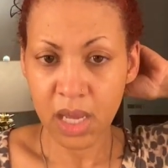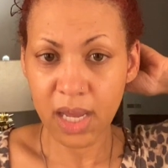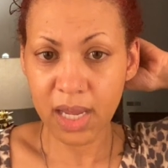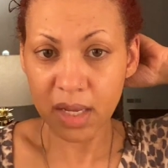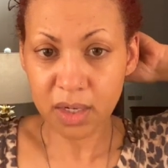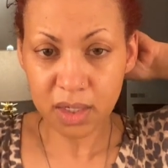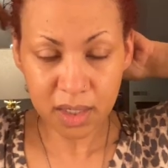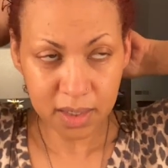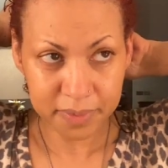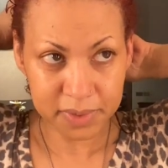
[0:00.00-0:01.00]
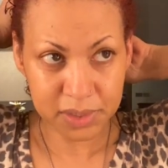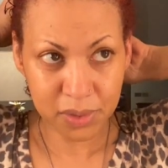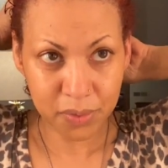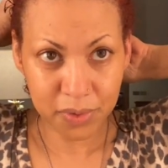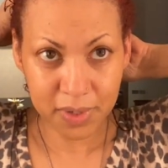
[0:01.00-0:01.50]
And
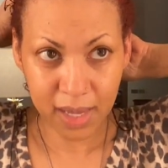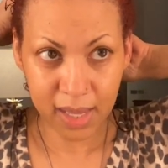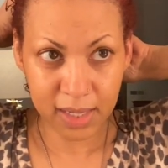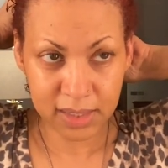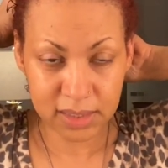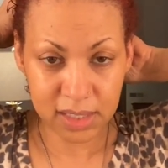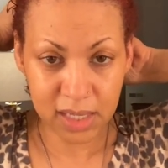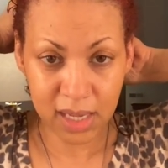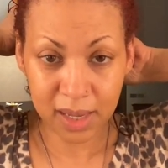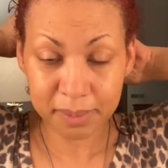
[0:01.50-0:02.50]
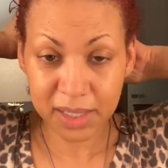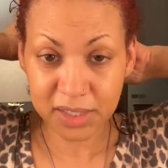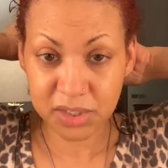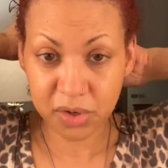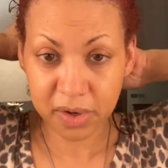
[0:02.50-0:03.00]
so you guys, I'm like
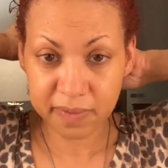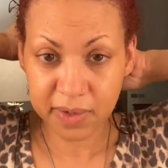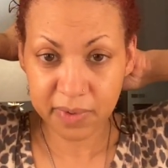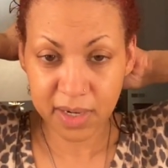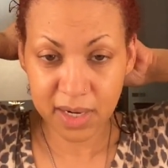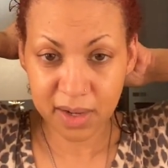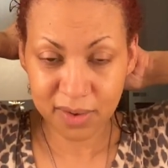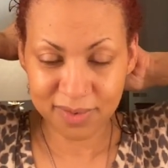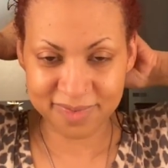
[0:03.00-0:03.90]
starving right now.